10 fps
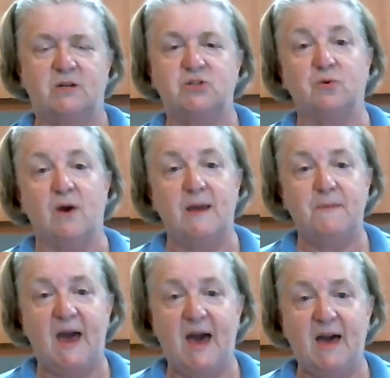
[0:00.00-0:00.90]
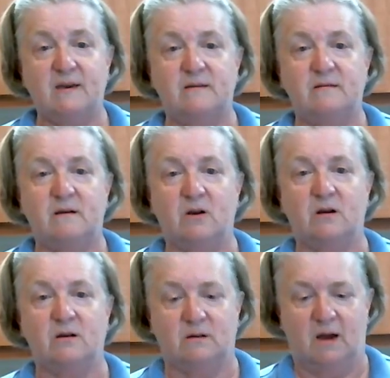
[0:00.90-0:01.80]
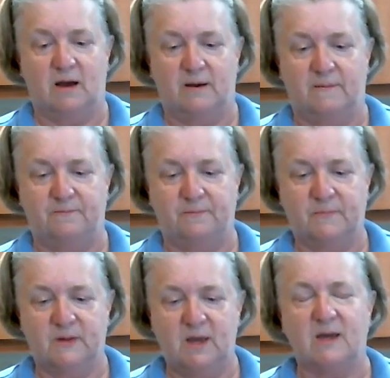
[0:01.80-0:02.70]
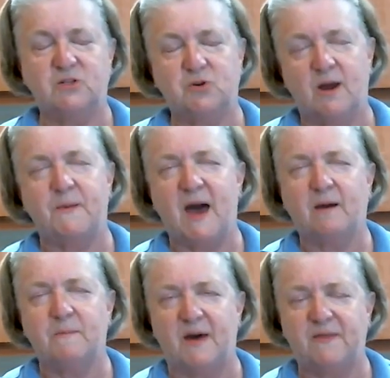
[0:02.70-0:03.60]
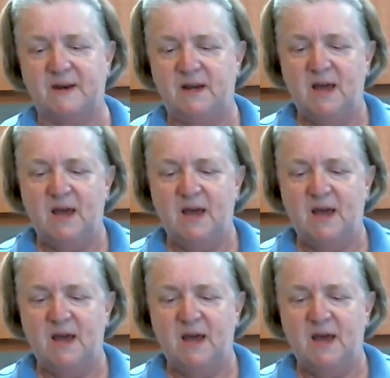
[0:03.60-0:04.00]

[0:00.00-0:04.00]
tray pack, or a tray pack method.